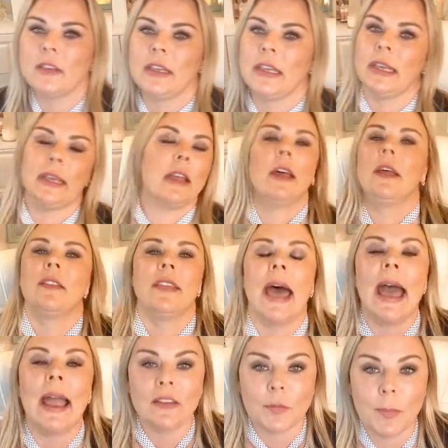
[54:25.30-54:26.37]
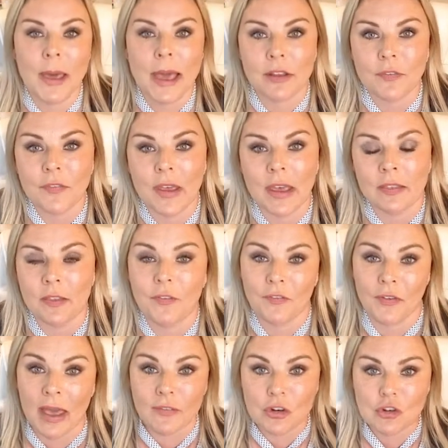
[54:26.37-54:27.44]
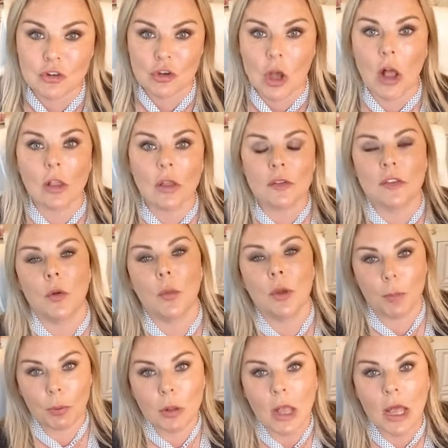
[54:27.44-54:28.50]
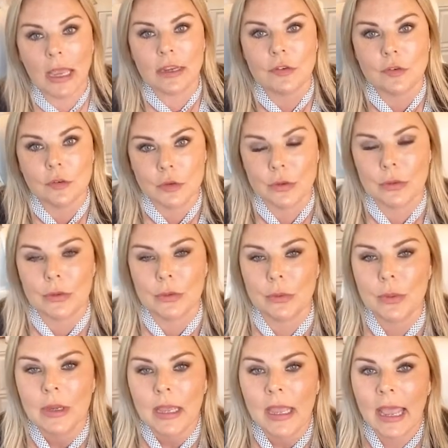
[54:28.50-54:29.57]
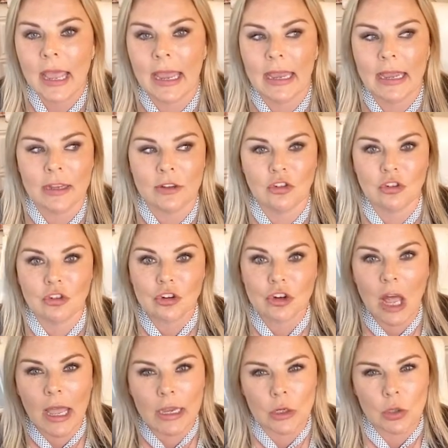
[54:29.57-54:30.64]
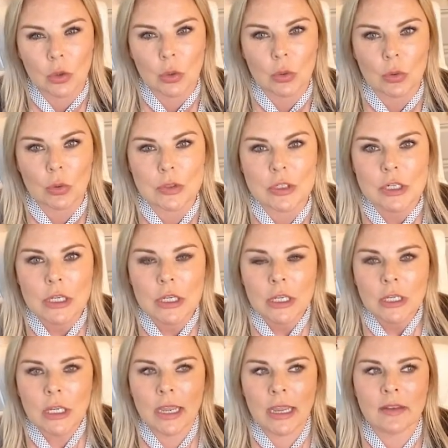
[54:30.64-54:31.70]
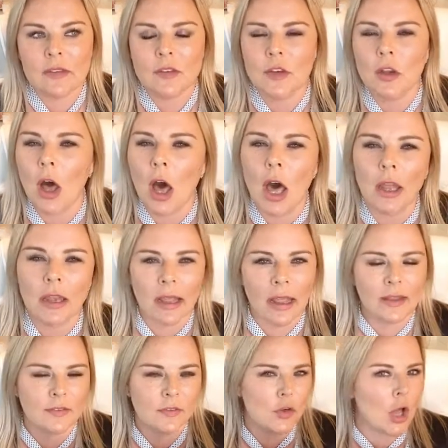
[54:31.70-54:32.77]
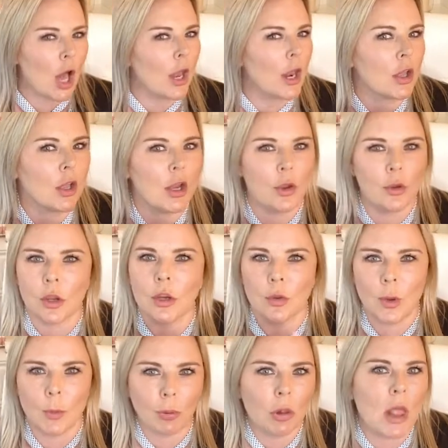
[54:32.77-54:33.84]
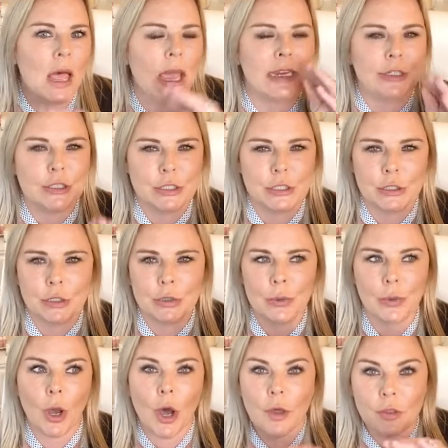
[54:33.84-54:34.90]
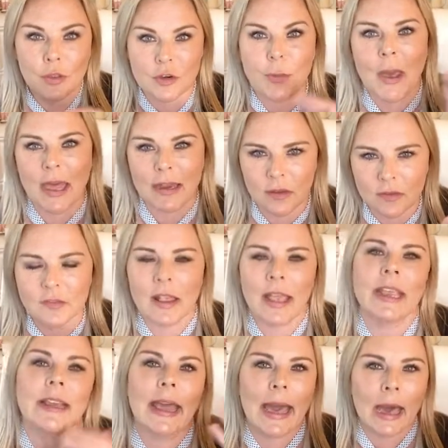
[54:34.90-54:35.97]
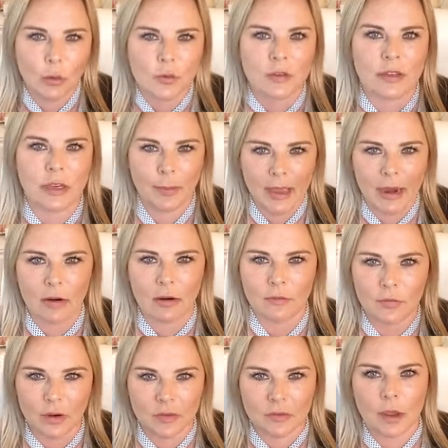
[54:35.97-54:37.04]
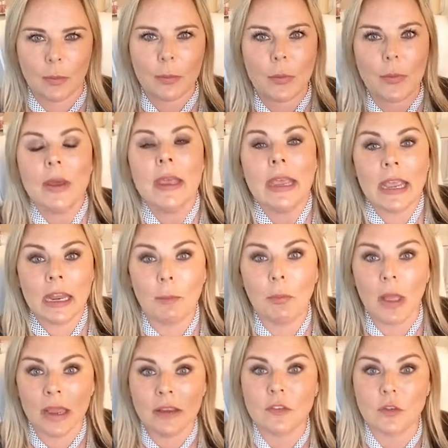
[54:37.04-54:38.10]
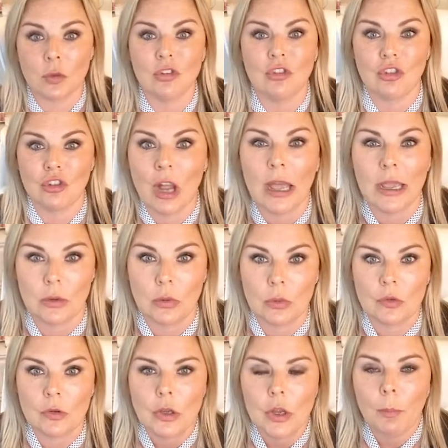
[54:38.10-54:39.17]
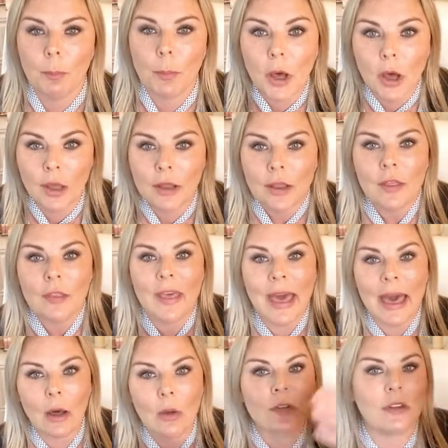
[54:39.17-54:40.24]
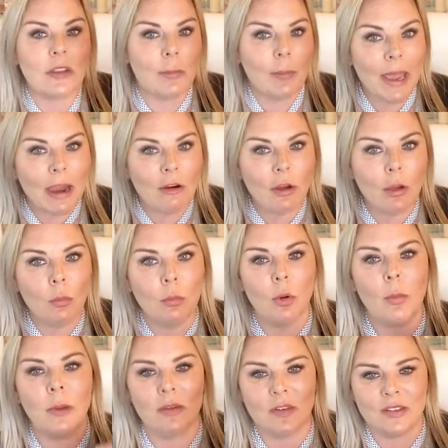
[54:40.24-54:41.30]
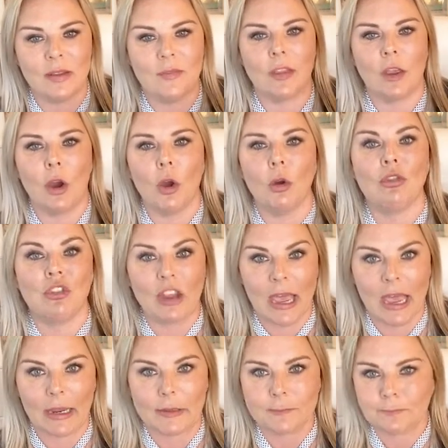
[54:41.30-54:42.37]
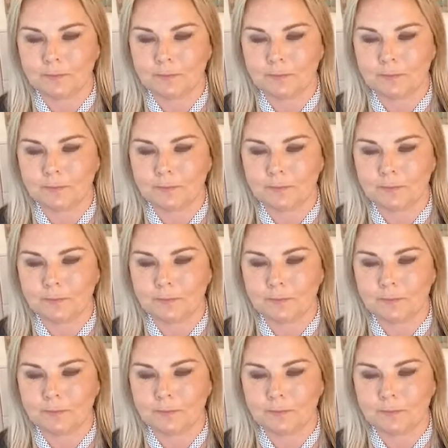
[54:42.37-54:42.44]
the tax benefit, the $500 that would apply to a child, it's not going to apply to other dependents, like an elderly parent, for example. It applies to a child, but the elderly parent will be receiving their own check.